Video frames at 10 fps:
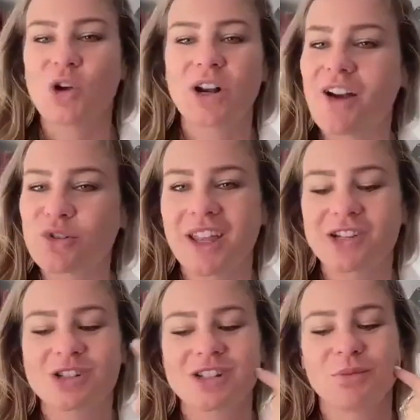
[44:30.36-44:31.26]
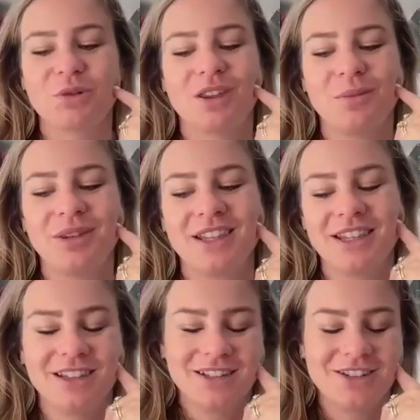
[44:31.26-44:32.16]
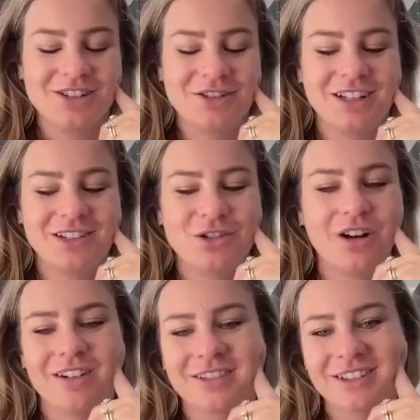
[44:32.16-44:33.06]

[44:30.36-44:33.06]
already yeah. have a relationship with them, and then, then you do it and you grow.